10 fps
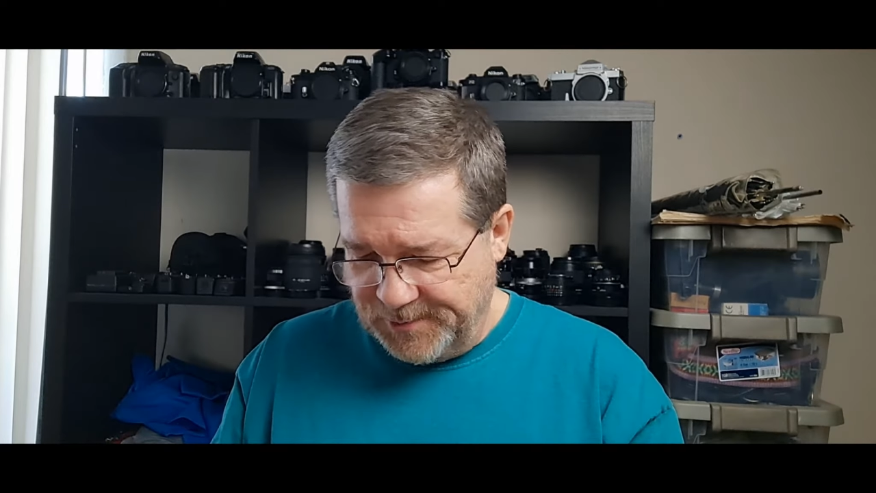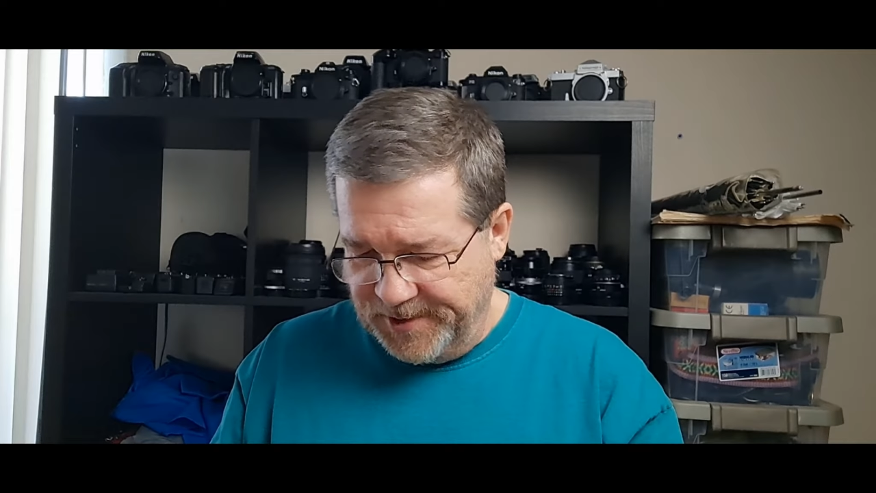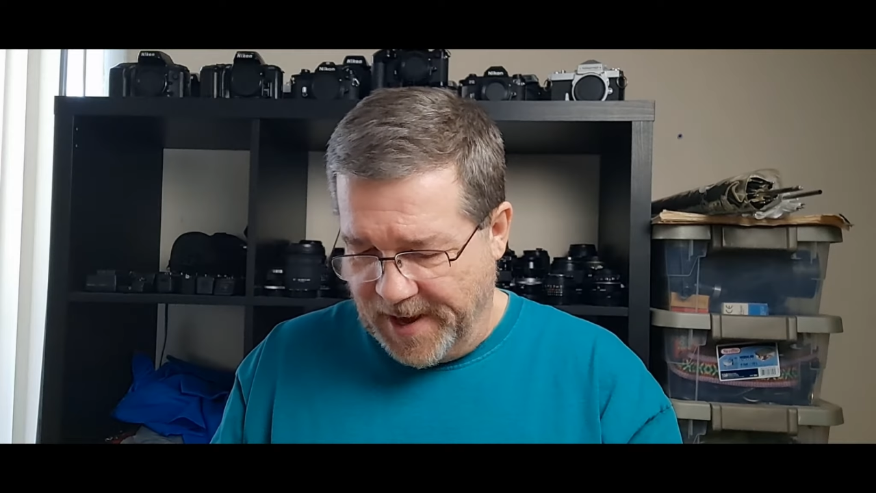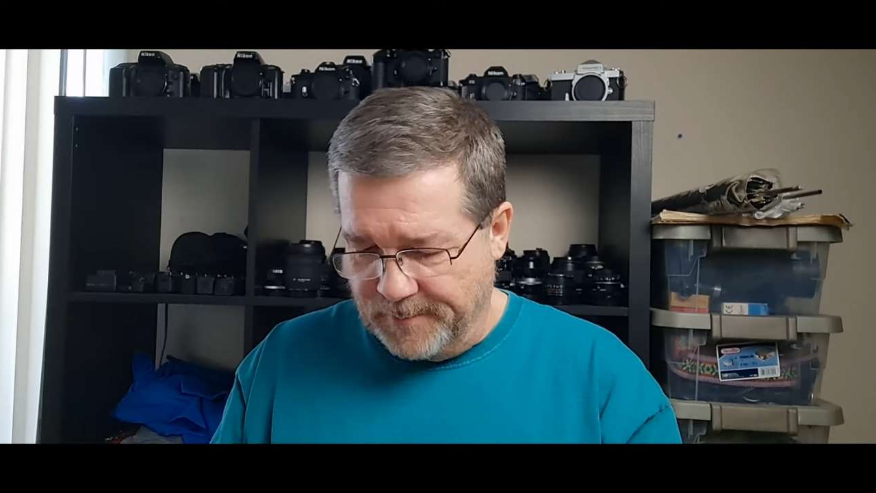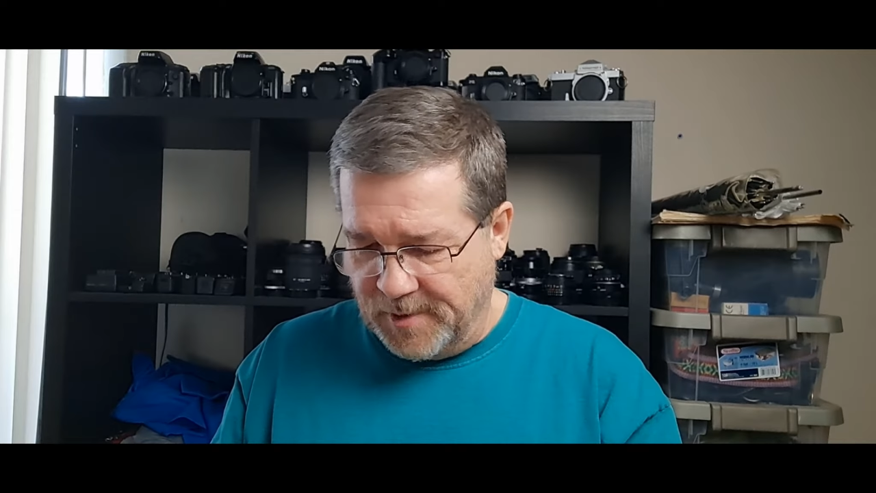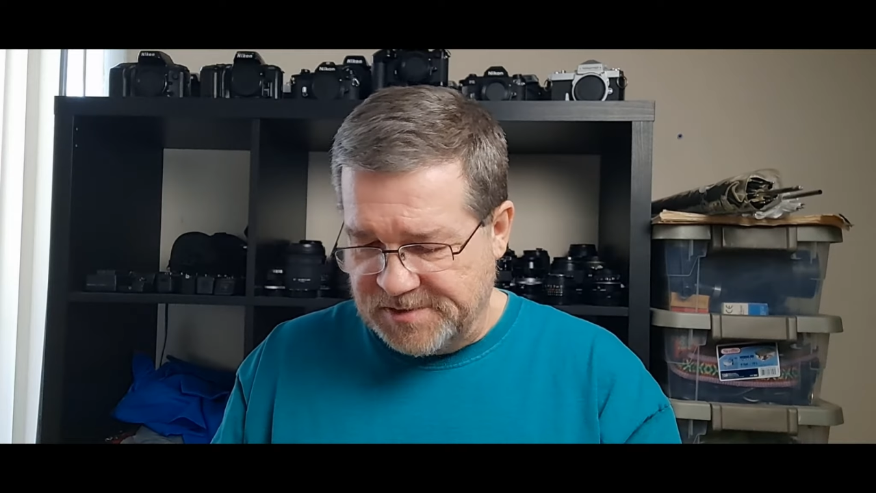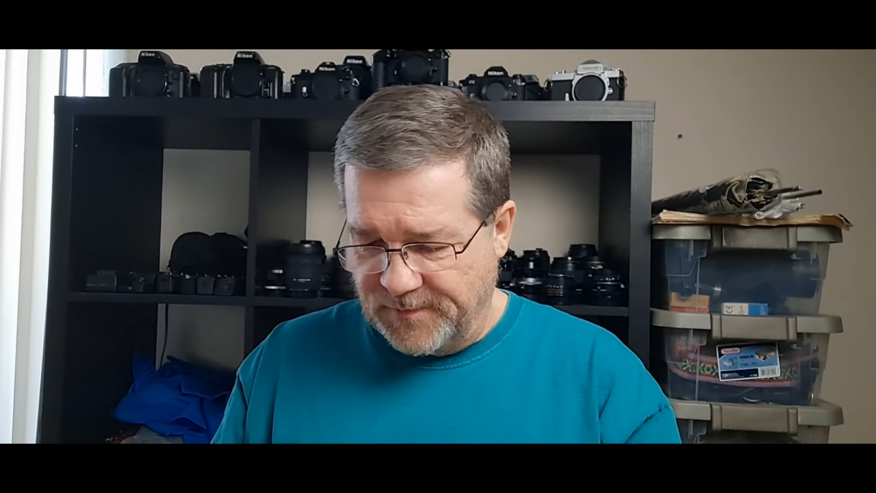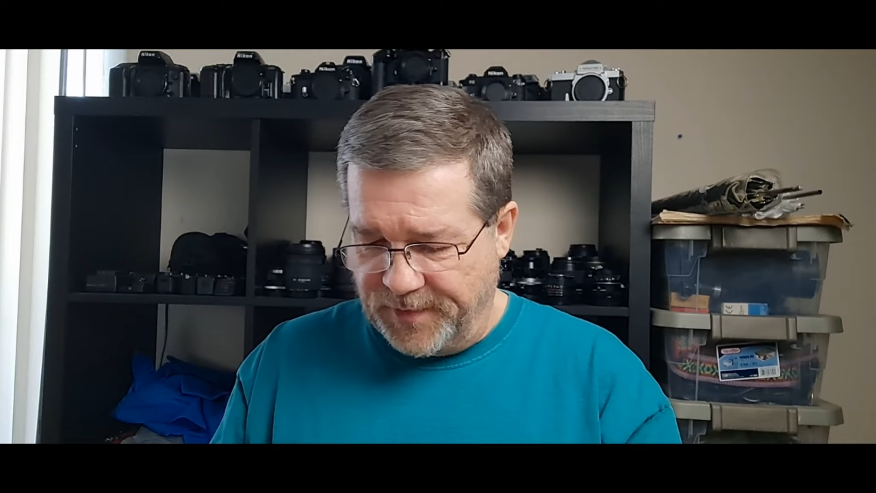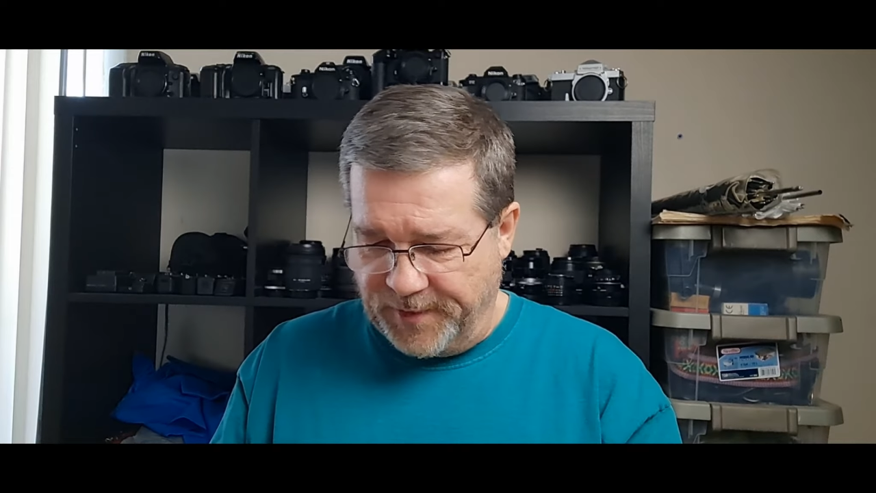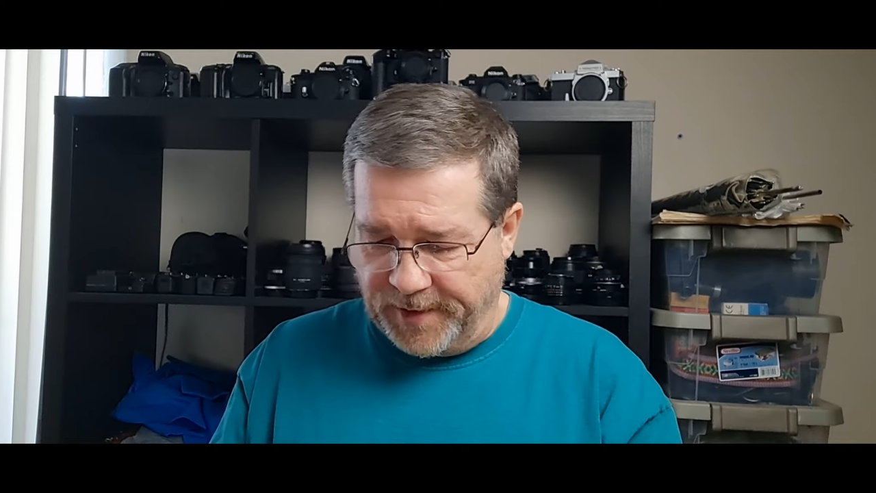really not much of
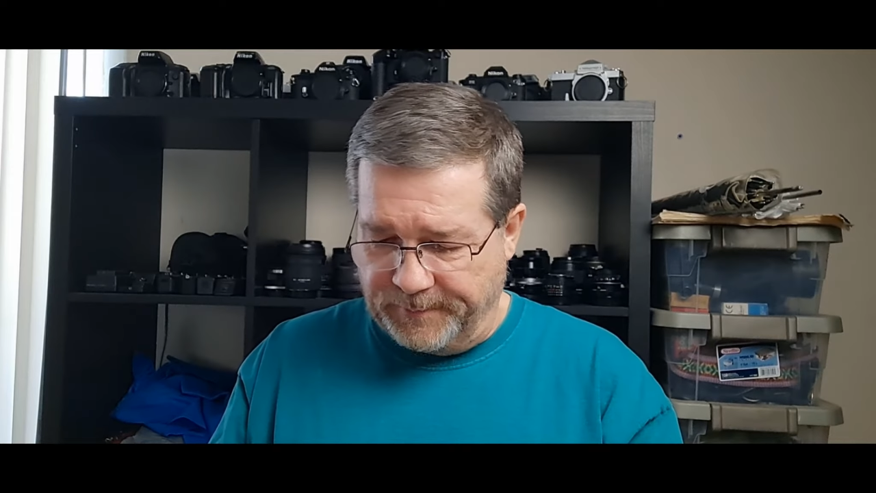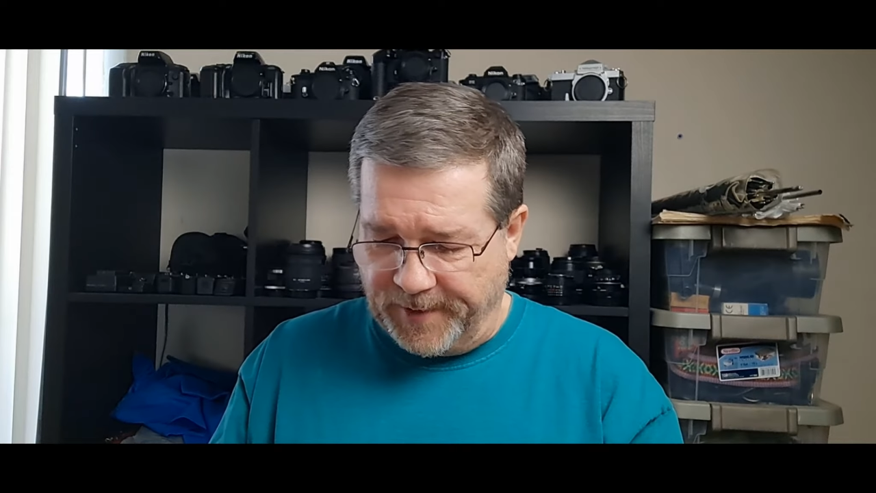a thing,